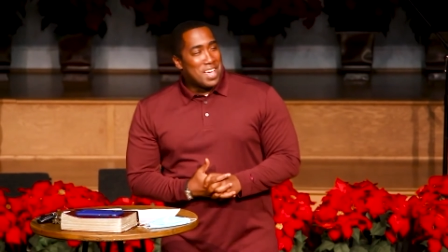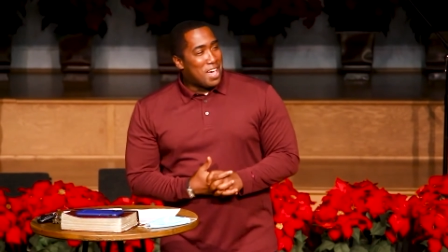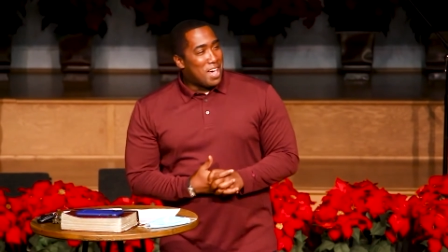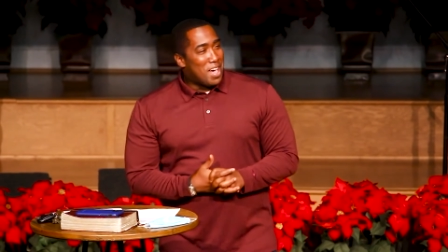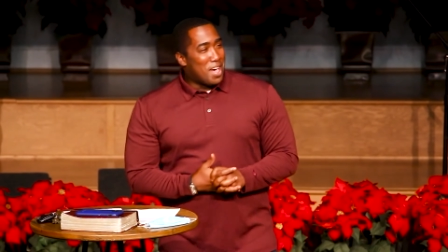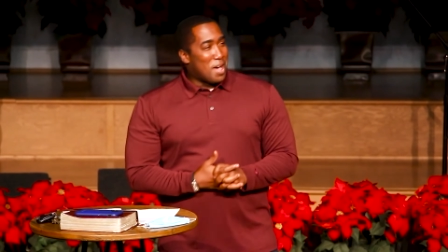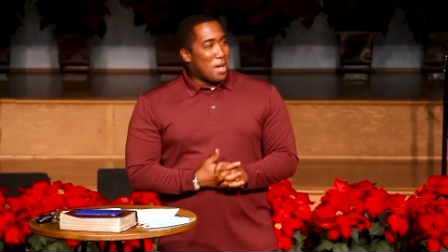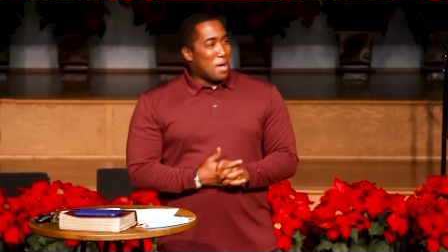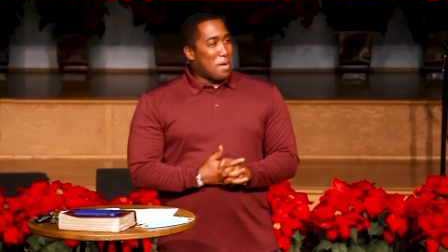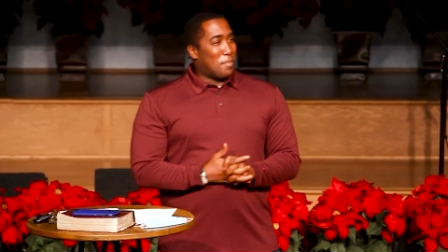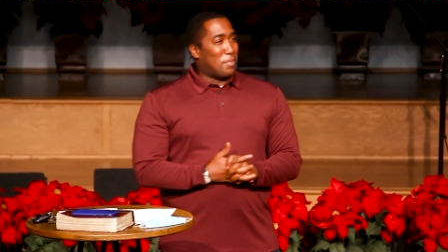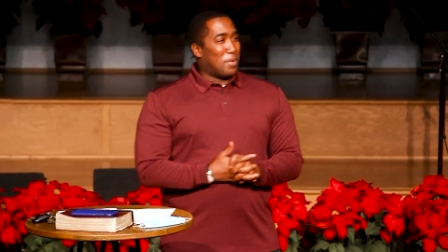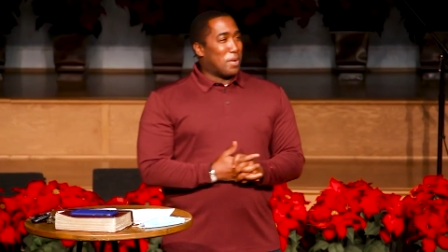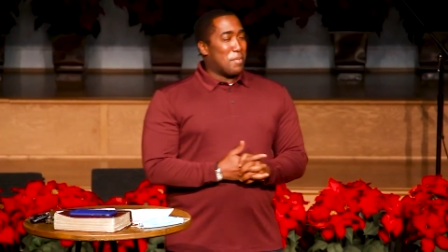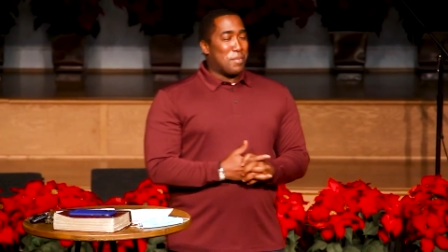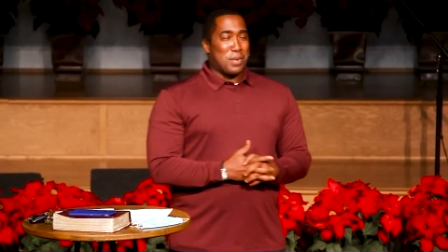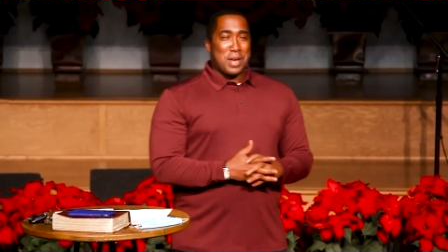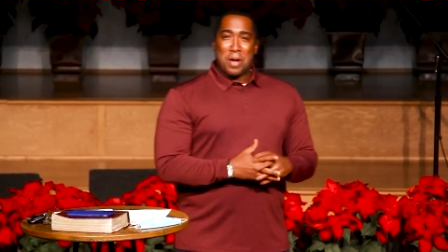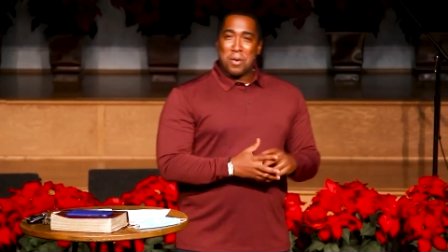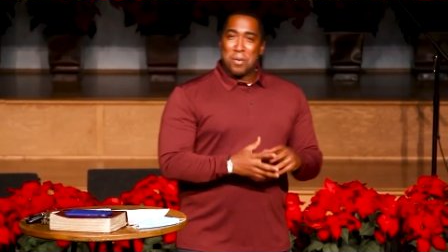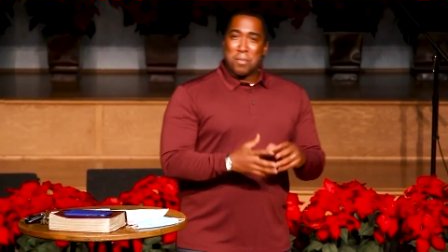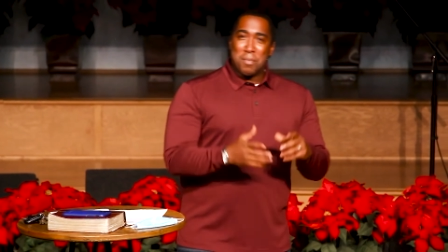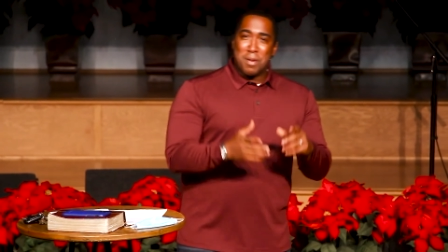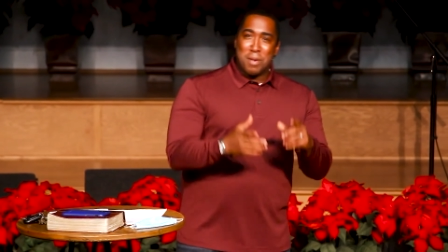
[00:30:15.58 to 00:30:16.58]
Uh, but,
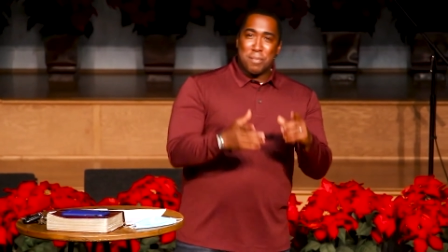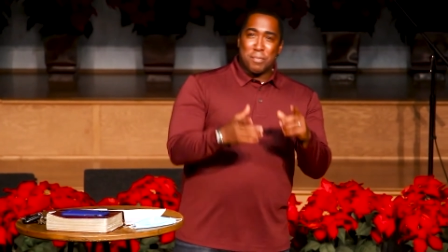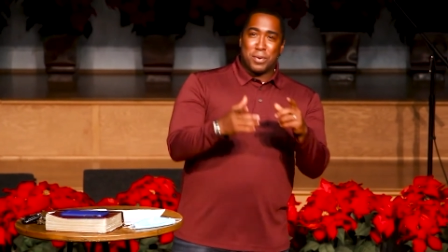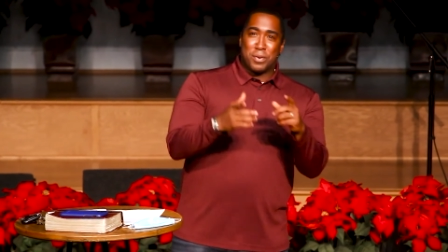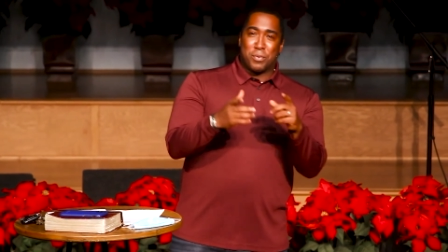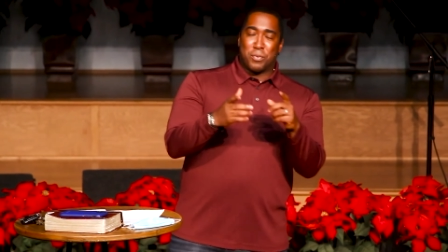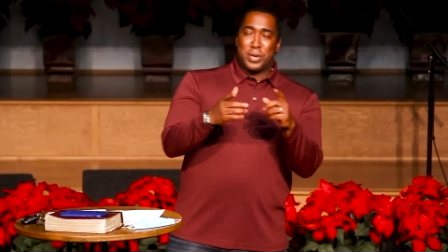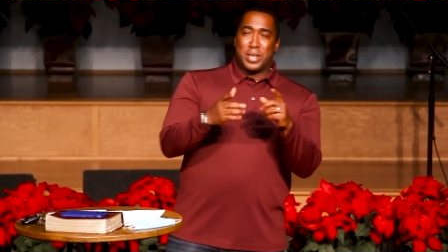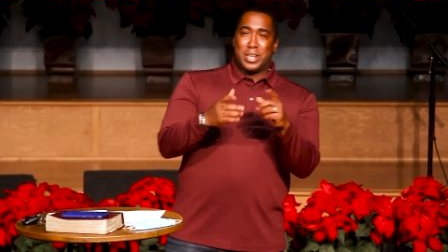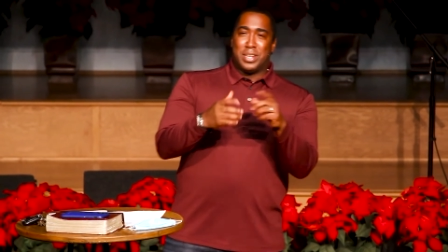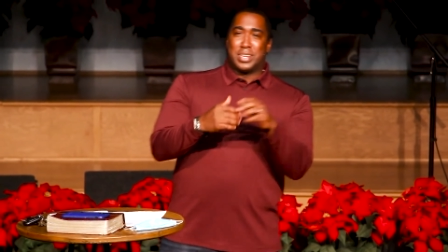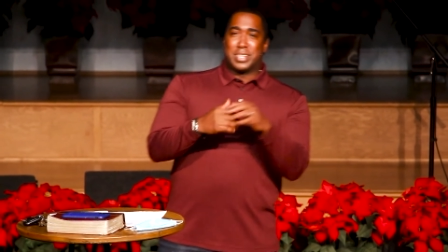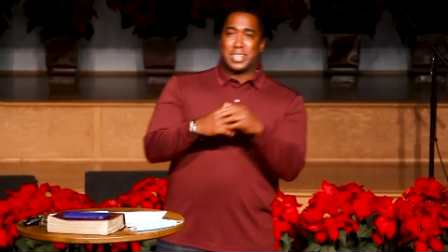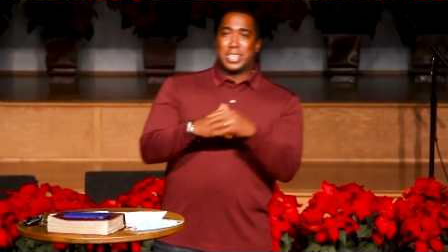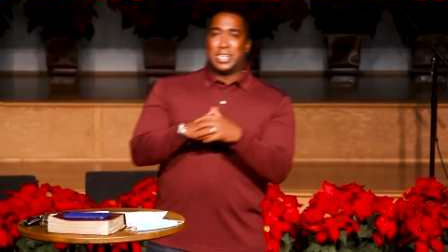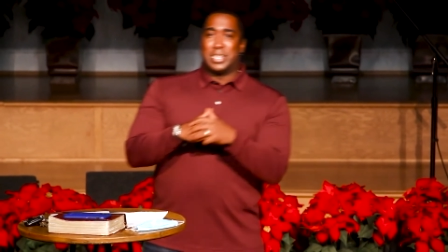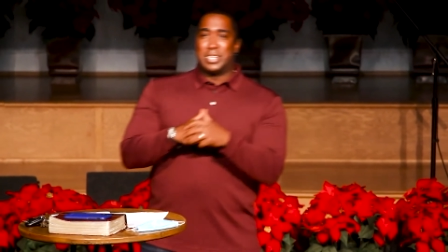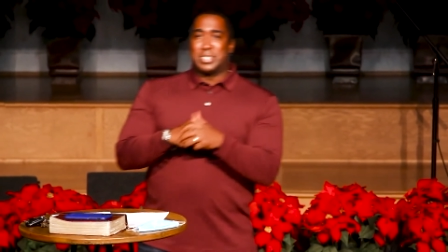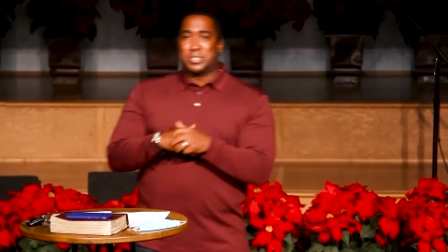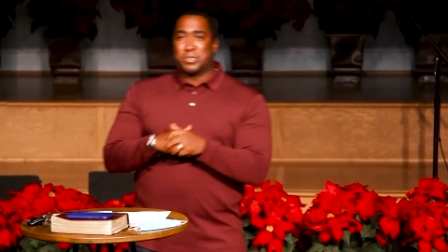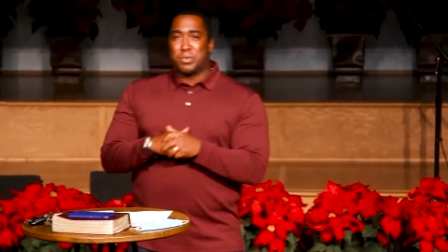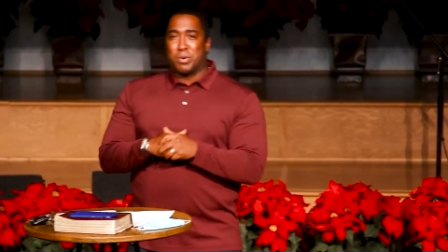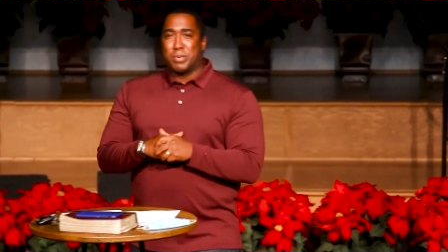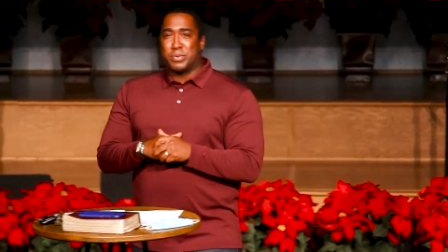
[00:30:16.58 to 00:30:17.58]
but I remember we looked at
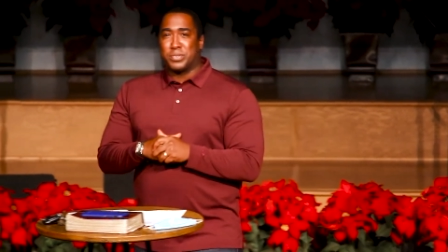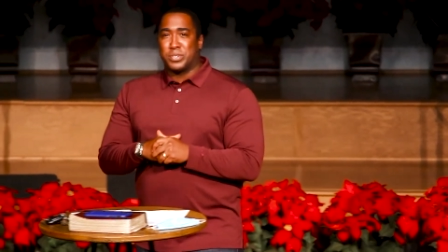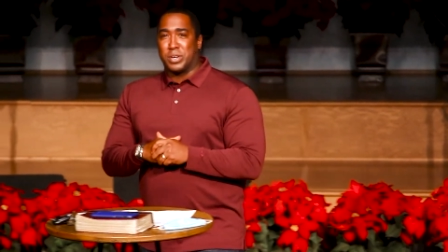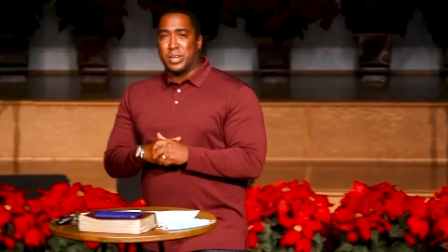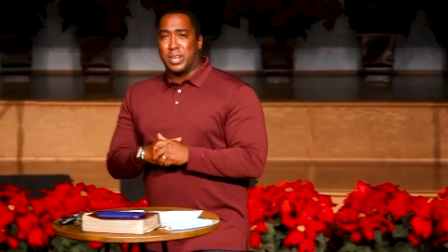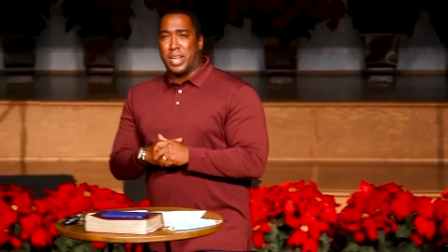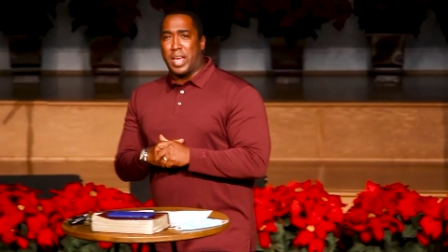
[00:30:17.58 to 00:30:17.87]
this scripture,